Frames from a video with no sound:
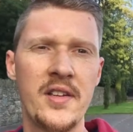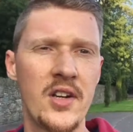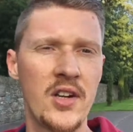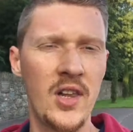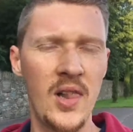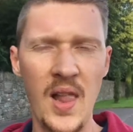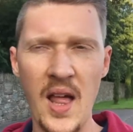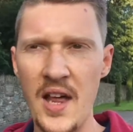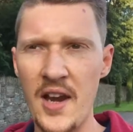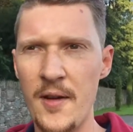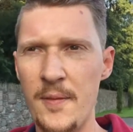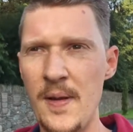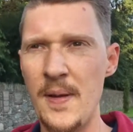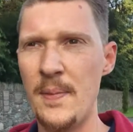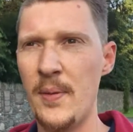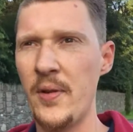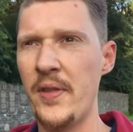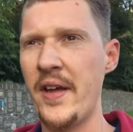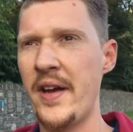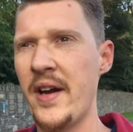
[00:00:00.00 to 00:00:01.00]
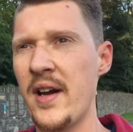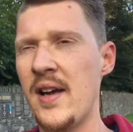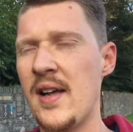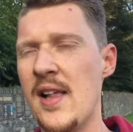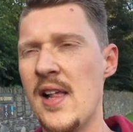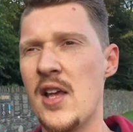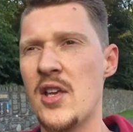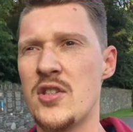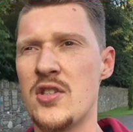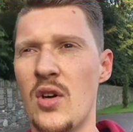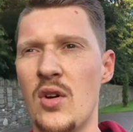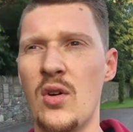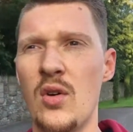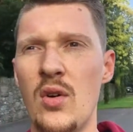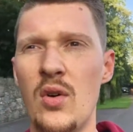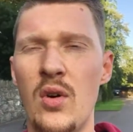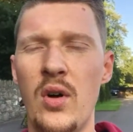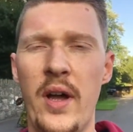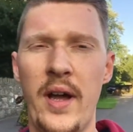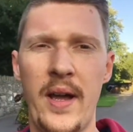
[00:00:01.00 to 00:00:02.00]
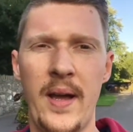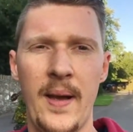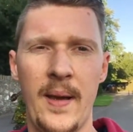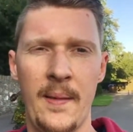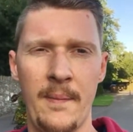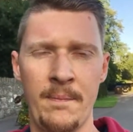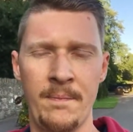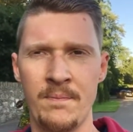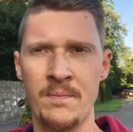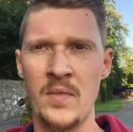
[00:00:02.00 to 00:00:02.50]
there are a lot of people there, so